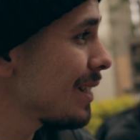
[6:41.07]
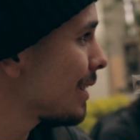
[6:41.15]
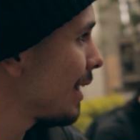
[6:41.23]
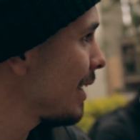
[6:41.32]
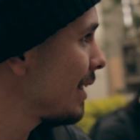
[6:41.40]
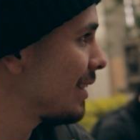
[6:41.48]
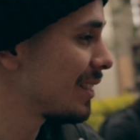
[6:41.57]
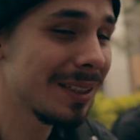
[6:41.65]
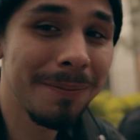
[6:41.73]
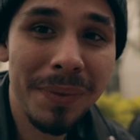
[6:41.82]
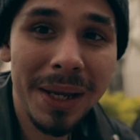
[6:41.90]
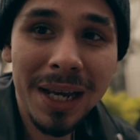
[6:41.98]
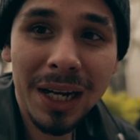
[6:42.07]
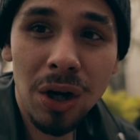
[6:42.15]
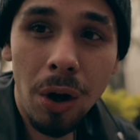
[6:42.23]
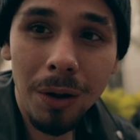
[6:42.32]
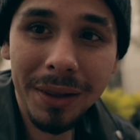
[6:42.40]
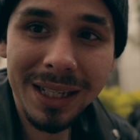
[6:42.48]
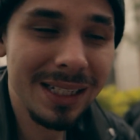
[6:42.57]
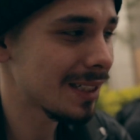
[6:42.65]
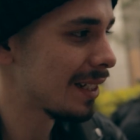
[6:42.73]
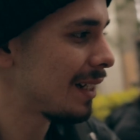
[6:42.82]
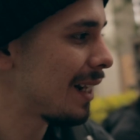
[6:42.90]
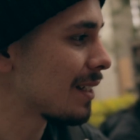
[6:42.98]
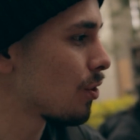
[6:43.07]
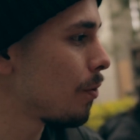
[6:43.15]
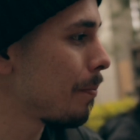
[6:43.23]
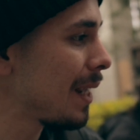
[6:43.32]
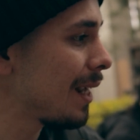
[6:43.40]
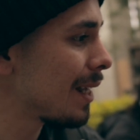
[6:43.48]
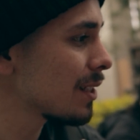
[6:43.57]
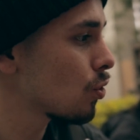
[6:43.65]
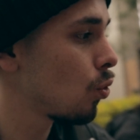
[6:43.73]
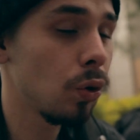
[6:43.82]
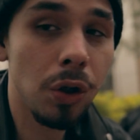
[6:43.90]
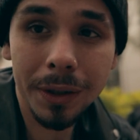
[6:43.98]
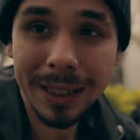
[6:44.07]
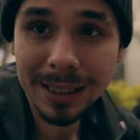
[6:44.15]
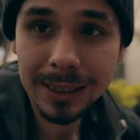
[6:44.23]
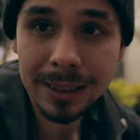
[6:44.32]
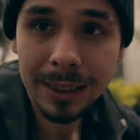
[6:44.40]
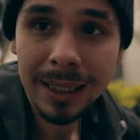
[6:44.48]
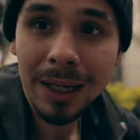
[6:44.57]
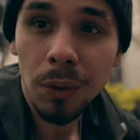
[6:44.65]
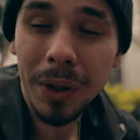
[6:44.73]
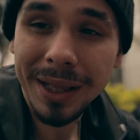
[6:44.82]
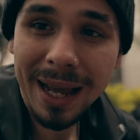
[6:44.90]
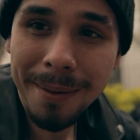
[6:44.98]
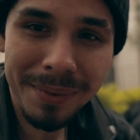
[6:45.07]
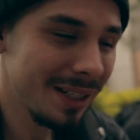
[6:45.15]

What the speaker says: ladies call these las hormigas culonas. So what that